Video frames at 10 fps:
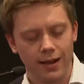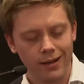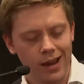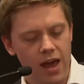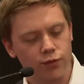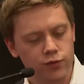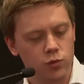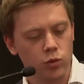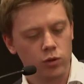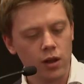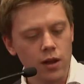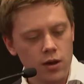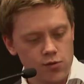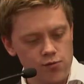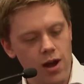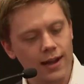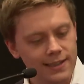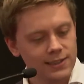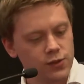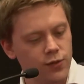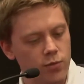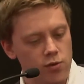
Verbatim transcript: A left will rise from